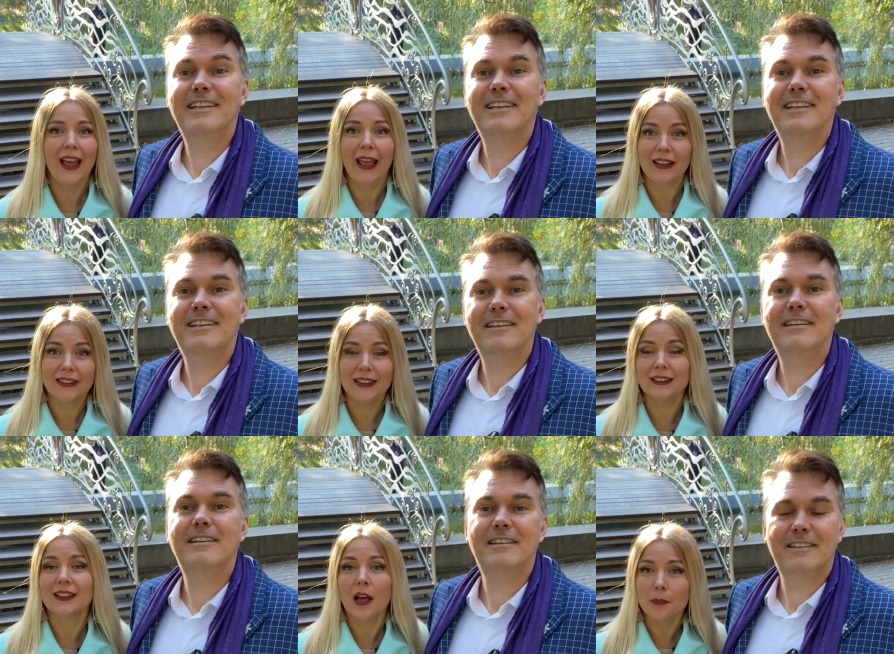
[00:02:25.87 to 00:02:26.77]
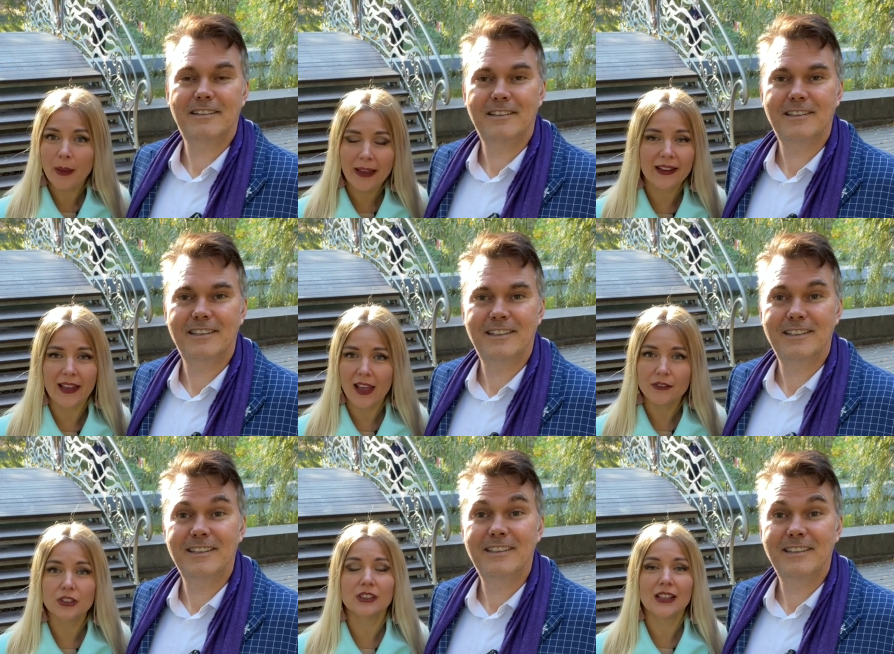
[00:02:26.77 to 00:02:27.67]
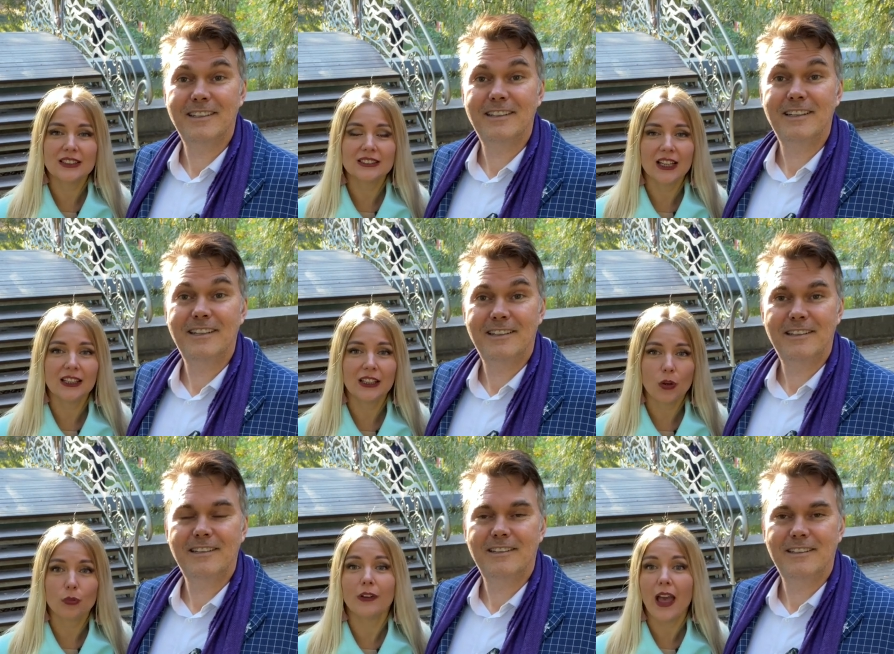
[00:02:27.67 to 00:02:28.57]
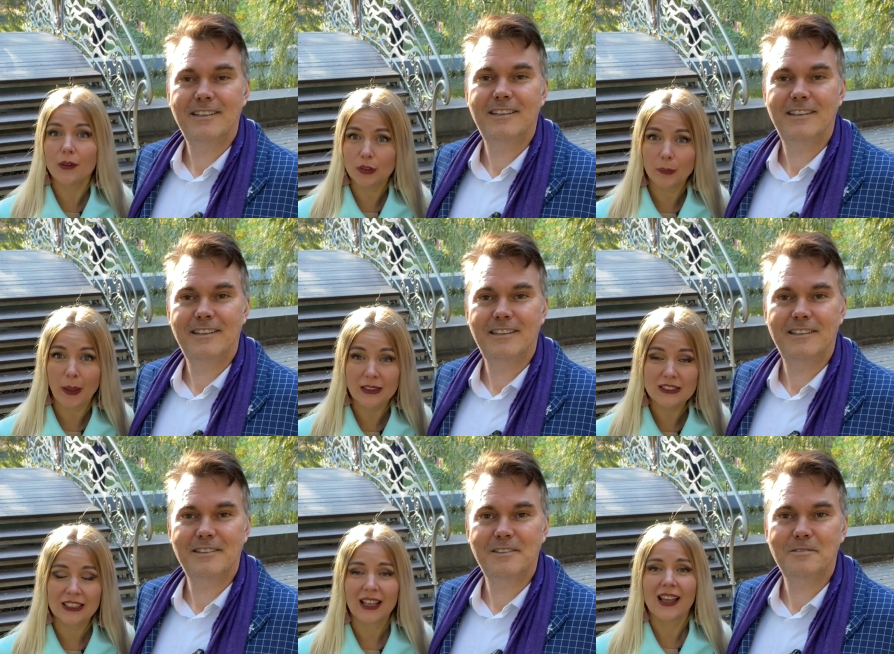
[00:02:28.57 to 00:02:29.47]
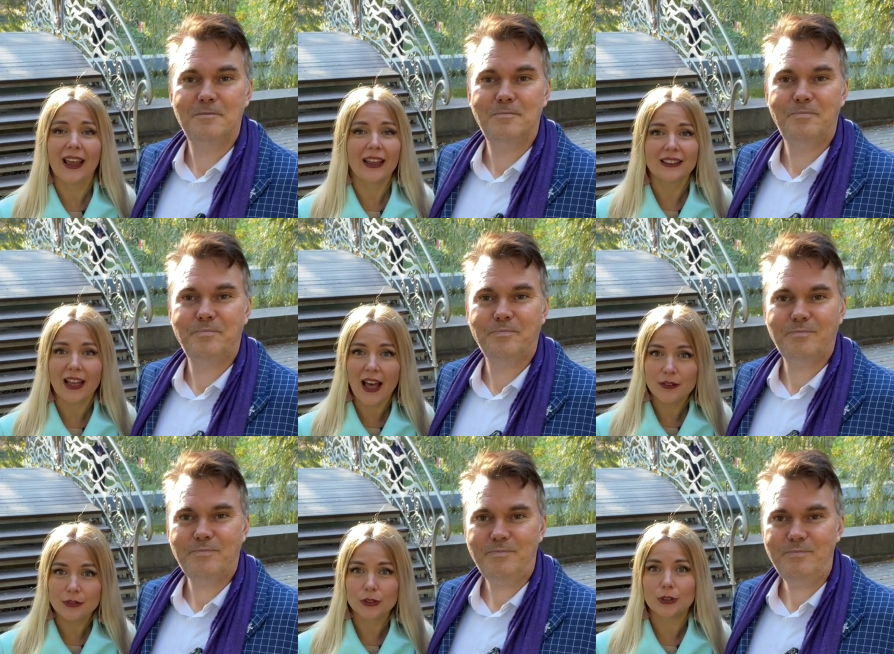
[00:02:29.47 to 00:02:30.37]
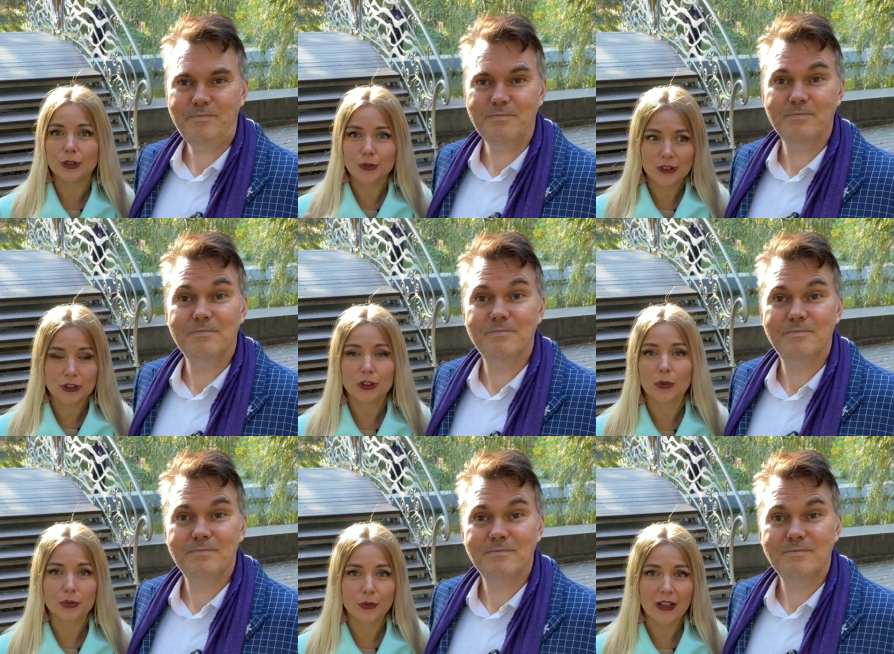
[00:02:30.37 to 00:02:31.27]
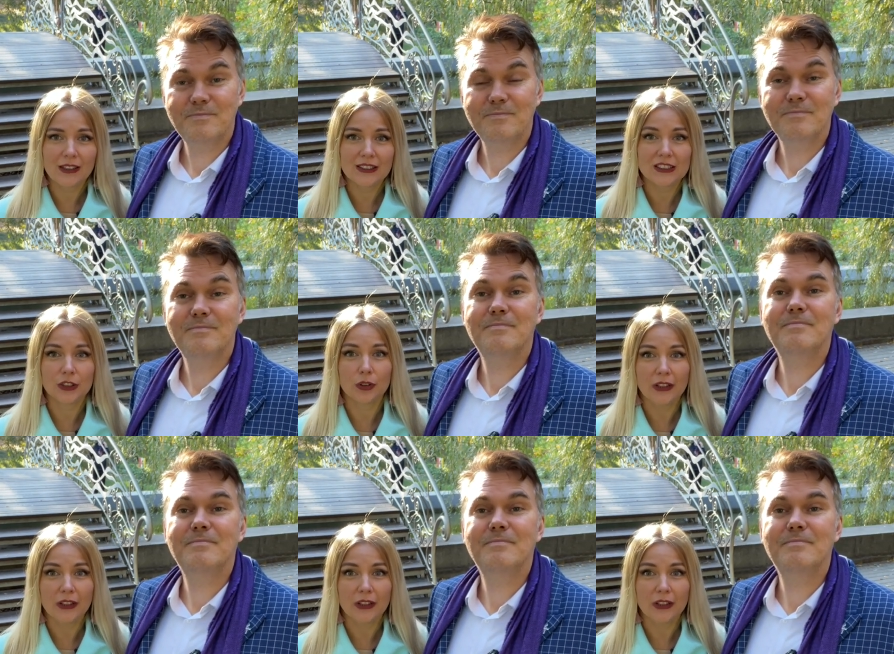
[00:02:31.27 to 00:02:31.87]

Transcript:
Speaker 1: And then come back every last Saturday of every month and I will, using software, listen on